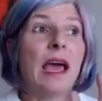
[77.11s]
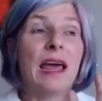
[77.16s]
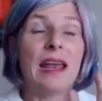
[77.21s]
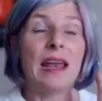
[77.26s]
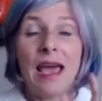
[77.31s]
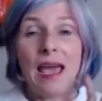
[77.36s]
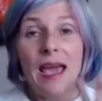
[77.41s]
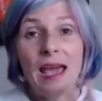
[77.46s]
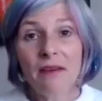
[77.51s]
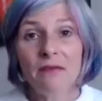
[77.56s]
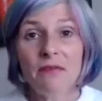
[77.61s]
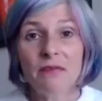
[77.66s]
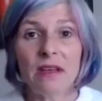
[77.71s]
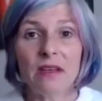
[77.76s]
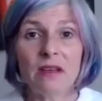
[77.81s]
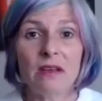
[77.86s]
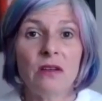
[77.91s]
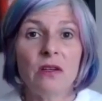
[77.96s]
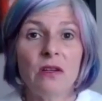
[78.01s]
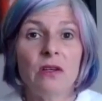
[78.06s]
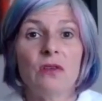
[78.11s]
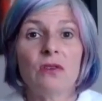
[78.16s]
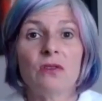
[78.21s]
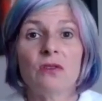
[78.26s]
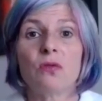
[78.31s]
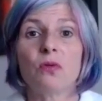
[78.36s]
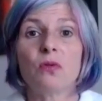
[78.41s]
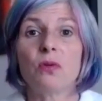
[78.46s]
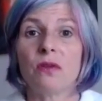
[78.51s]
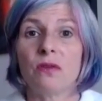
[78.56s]
and haven't
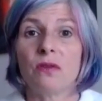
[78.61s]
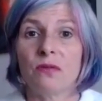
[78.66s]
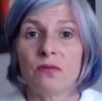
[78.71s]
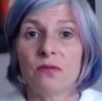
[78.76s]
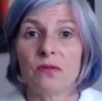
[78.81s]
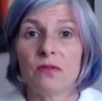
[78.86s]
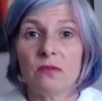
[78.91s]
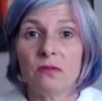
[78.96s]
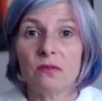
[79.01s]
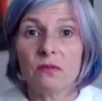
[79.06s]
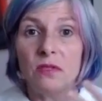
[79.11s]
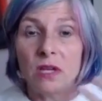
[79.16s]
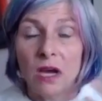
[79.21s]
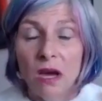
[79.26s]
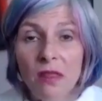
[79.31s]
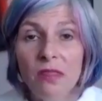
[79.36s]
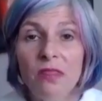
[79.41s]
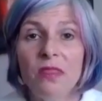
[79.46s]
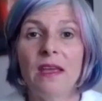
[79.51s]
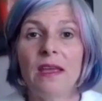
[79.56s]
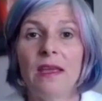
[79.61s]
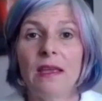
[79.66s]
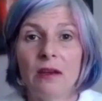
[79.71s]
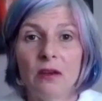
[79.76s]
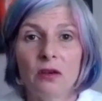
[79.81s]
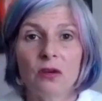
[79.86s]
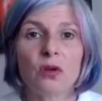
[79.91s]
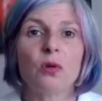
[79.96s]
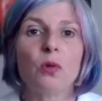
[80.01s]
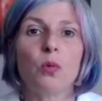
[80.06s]
sort of done the
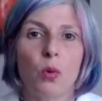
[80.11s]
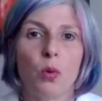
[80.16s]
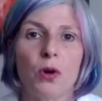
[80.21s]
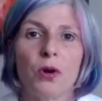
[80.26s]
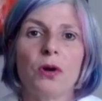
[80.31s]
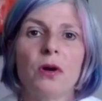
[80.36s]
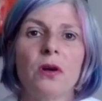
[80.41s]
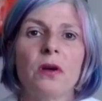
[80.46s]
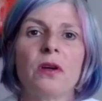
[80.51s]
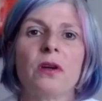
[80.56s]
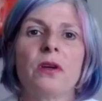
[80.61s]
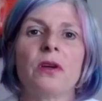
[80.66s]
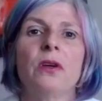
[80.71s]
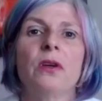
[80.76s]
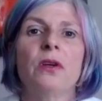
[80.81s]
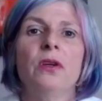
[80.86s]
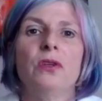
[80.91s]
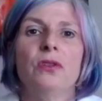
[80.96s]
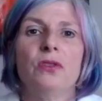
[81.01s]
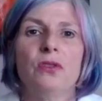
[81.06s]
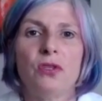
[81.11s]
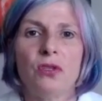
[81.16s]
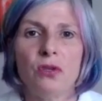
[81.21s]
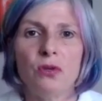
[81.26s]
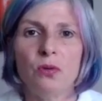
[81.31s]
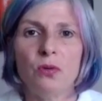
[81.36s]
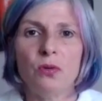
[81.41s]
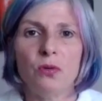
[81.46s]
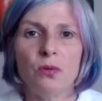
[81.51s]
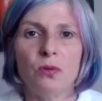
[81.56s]
inner work
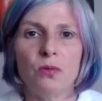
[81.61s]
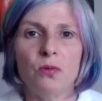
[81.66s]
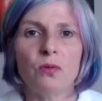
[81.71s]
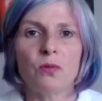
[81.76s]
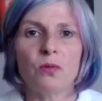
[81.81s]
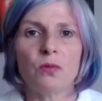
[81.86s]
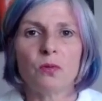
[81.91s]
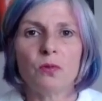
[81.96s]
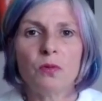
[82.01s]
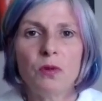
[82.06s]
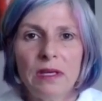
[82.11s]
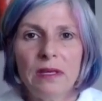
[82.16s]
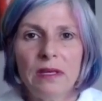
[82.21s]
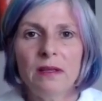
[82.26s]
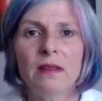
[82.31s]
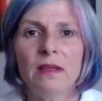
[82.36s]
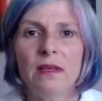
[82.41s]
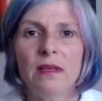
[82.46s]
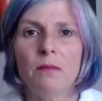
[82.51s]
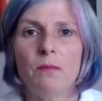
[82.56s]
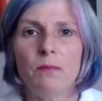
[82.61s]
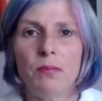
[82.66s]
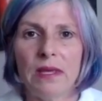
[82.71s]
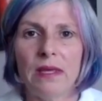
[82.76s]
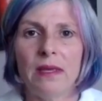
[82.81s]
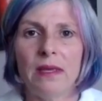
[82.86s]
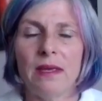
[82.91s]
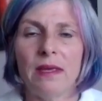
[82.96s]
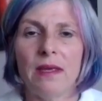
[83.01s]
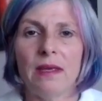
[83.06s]
to really
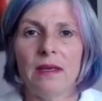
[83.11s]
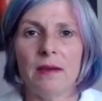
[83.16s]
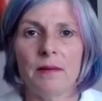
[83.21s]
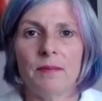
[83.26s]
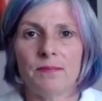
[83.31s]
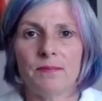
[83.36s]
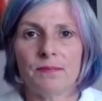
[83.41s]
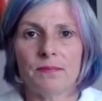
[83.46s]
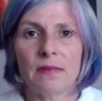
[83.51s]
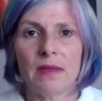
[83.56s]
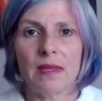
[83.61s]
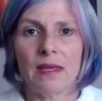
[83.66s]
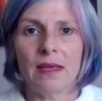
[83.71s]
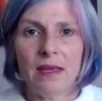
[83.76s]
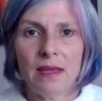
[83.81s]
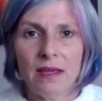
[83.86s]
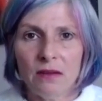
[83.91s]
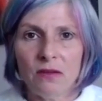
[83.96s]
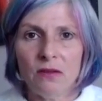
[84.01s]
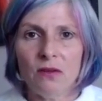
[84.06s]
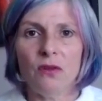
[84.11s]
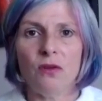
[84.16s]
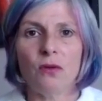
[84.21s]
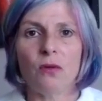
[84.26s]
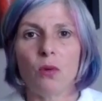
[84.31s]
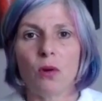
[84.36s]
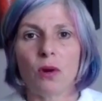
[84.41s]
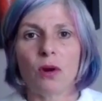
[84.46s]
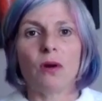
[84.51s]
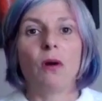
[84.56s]
be in
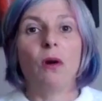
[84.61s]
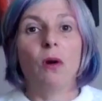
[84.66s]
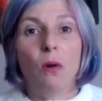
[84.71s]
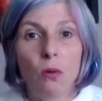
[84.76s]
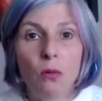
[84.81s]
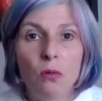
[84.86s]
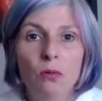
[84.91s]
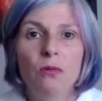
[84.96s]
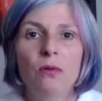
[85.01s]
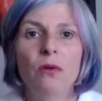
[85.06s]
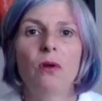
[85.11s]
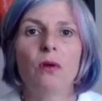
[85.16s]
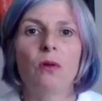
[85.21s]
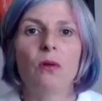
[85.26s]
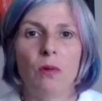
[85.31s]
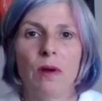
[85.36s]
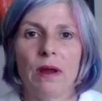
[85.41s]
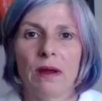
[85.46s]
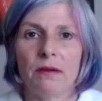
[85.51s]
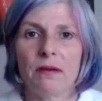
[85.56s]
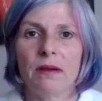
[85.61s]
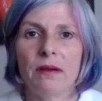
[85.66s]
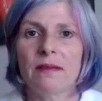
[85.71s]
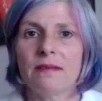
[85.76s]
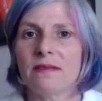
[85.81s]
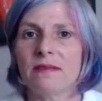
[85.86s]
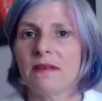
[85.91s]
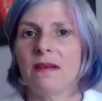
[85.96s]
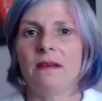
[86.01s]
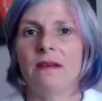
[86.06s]
your own
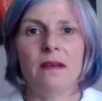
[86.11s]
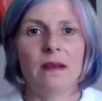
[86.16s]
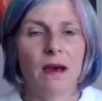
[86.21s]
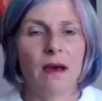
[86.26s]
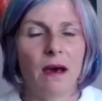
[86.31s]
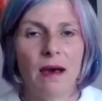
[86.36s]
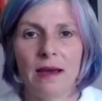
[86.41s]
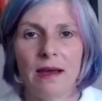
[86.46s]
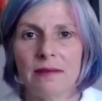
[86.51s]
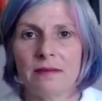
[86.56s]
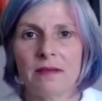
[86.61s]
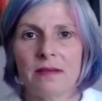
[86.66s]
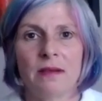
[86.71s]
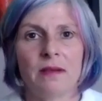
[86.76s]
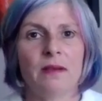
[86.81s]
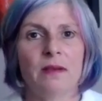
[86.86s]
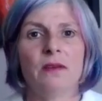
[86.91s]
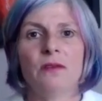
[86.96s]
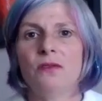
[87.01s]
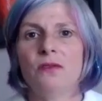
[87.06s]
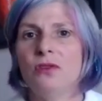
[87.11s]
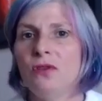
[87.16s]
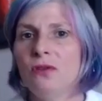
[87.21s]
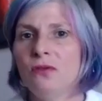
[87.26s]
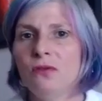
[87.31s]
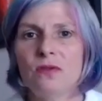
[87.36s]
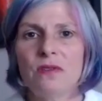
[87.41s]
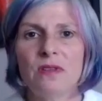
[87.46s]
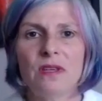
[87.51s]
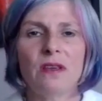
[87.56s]
awareness and not
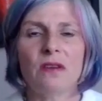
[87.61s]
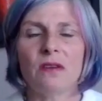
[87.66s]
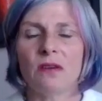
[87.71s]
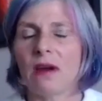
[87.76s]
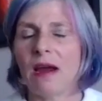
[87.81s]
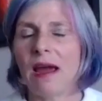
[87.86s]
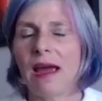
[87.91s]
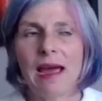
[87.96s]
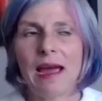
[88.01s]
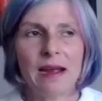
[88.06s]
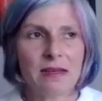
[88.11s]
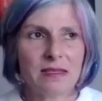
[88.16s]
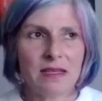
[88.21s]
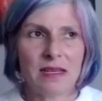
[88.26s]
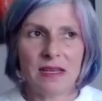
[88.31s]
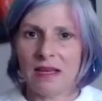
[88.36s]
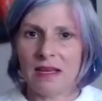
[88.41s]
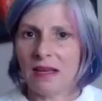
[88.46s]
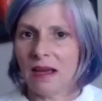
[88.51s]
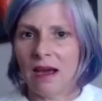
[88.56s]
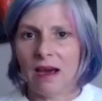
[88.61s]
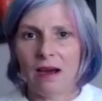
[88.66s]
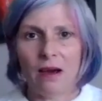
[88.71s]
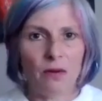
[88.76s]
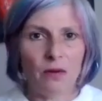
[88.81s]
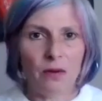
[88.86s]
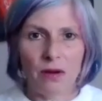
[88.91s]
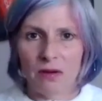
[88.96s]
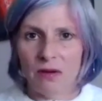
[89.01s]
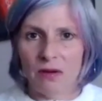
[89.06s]
choosing or acting
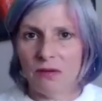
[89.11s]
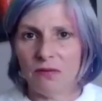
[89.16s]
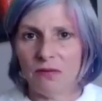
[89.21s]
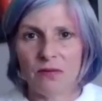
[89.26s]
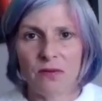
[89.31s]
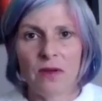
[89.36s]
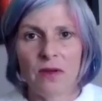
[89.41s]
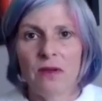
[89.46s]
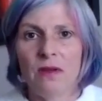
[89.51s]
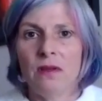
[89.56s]
out of